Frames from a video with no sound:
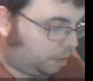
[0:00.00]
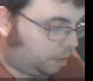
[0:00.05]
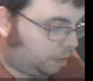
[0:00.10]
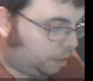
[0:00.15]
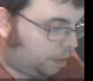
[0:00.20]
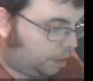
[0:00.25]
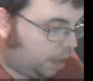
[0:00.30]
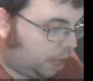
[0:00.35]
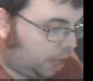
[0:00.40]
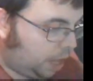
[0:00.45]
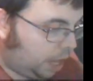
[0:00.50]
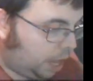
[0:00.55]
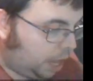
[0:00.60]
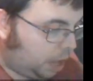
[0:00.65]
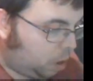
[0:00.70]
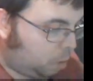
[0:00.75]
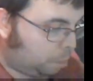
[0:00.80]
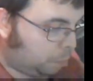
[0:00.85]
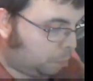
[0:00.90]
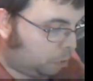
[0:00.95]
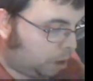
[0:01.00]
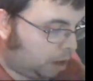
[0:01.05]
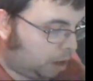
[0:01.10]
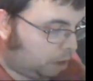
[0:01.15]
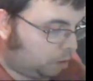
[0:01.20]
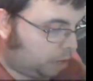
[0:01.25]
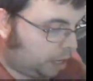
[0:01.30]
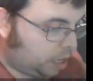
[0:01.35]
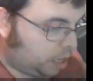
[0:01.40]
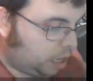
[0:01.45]
They held
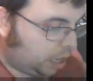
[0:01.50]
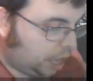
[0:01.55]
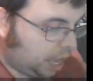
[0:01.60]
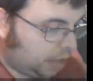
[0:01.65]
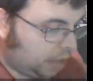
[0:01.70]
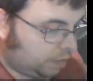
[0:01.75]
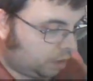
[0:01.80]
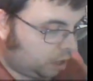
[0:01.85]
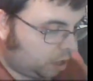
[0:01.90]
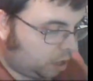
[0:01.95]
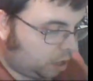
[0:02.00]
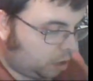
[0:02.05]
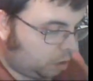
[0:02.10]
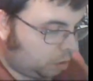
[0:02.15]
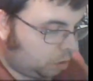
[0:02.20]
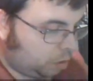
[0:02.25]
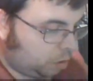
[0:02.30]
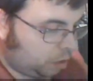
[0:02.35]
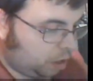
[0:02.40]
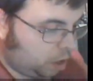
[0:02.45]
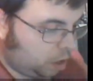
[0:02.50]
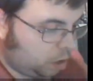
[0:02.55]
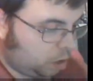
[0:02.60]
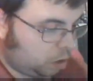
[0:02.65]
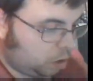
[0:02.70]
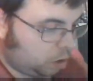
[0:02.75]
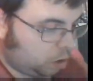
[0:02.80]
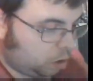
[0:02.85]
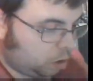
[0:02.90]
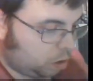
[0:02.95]
proudly together,
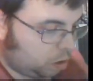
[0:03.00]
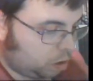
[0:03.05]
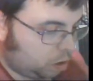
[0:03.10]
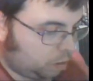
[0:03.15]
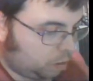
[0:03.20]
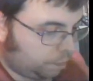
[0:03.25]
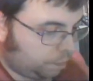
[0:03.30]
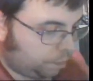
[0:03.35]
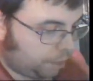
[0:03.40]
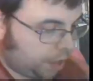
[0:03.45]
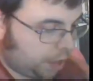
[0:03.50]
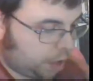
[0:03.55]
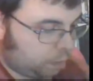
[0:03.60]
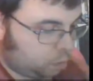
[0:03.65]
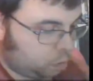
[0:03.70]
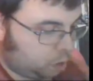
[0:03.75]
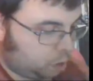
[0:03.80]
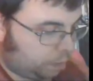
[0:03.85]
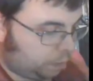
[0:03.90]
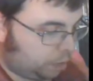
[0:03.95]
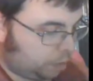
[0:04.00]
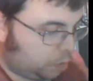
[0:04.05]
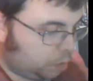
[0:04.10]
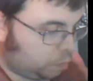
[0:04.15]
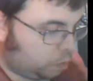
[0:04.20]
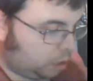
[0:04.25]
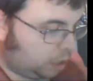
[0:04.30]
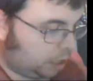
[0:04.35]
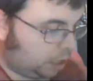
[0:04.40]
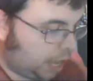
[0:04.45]
although they were of
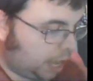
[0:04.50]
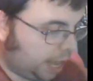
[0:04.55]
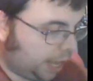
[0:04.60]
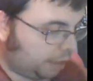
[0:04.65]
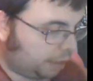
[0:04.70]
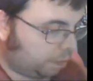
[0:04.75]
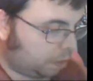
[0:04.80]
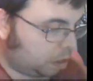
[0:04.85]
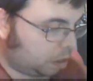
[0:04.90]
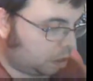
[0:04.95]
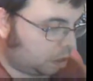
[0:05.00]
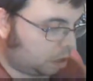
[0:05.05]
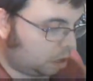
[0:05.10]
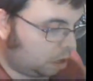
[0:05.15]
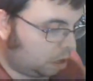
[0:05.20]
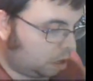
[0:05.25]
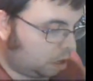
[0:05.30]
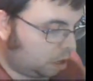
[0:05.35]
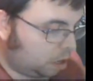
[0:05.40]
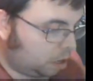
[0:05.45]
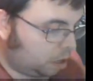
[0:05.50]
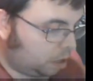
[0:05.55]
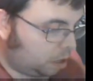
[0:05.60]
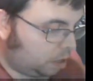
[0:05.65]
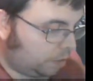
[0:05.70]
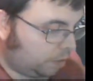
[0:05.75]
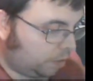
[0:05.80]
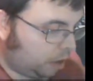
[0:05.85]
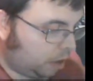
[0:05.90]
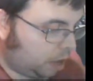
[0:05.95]
different lengths.
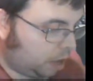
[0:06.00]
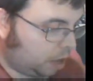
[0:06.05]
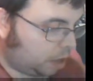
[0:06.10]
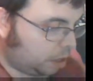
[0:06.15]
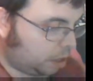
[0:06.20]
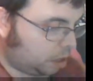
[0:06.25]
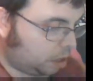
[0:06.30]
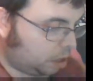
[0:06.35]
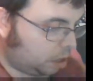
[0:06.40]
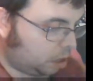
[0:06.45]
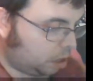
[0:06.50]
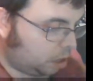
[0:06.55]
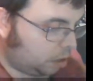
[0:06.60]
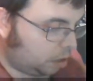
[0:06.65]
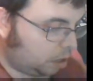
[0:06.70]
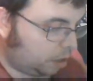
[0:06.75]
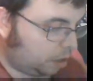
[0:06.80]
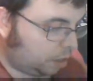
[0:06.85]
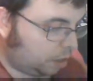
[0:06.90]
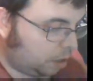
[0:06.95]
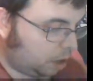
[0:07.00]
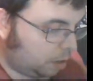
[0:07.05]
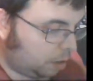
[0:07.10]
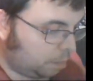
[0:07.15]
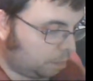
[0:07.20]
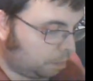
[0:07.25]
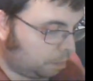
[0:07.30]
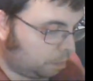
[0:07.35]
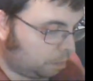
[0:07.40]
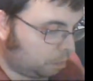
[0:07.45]
The first, the
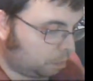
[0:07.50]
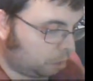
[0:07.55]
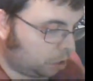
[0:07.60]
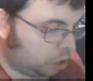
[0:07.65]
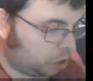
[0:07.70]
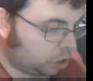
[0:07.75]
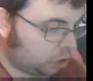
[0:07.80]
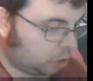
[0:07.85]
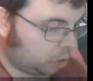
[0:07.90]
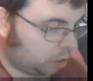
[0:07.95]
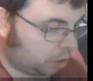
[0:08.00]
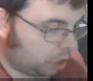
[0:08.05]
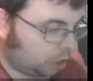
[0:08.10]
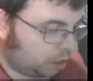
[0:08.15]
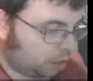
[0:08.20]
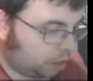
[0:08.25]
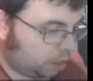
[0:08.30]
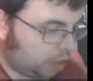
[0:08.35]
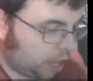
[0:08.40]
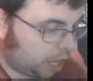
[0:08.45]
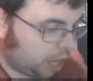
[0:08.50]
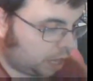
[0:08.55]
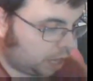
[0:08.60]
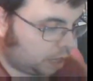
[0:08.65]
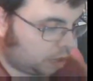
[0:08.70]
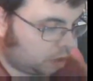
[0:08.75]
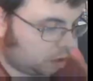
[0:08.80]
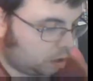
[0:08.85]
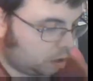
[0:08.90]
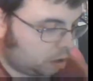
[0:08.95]
thumb, was short and thick.
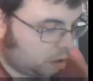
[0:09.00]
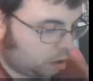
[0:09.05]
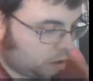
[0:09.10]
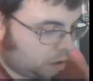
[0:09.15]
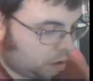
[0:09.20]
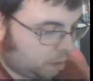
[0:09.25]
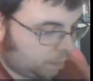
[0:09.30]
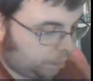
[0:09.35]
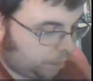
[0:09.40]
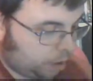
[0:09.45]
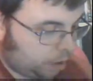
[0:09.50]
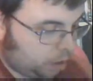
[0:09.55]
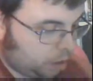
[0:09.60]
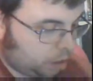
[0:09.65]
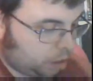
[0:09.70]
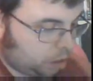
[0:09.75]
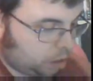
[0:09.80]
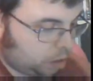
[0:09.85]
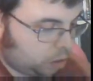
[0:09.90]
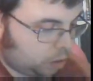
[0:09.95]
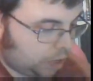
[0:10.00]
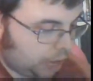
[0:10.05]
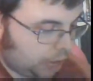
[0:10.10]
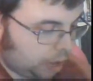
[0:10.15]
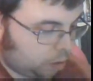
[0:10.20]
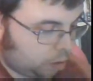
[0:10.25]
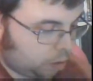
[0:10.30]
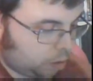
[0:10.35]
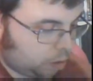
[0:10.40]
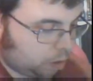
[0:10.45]
It stood
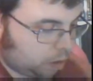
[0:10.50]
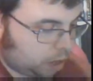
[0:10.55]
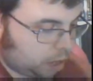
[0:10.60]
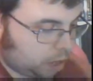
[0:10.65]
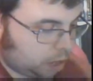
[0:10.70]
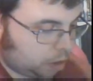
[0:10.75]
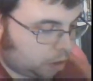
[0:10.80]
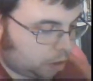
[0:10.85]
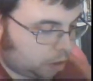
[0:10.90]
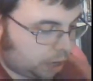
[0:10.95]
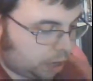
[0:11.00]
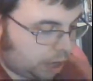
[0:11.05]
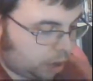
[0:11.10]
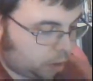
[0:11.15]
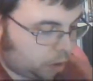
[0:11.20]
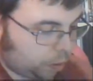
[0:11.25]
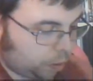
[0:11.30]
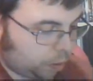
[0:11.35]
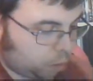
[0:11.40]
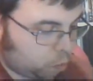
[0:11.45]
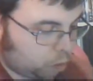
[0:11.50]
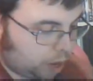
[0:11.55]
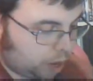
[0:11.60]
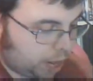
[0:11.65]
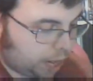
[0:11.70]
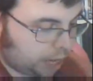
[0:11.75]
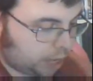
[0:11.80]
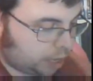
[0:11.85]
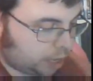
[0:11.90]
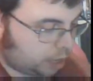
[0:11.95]
out, it stood out of the
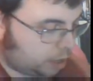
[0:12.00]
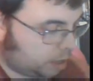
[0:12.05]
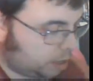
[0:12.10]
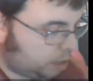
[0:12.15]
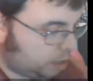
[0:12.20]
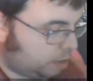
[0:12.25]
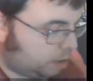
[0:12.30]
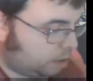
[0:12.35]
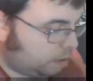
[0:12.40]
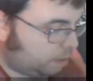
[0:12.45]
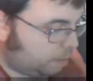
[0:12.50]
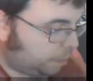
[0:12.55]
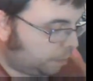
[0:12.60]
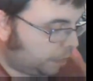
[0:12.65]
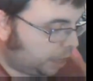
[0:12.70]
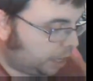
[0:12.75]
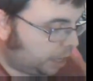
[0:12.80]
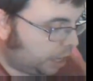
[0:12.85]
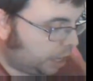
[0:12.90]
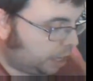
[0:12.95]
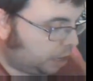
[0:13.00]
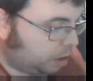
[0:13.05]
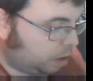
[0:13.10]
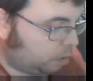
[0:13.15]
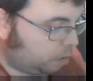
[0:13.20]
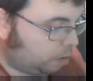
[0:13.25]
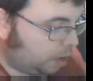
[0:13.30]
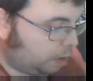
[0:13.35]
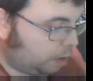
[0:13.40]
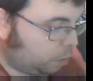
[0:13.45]
rank and had
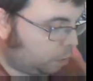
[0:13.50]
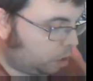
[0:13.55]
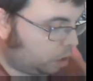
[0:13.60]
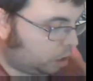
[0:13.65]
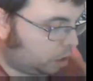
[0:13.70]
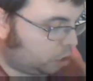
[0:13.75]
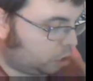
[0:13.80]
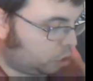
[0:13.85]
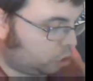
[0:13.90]
only one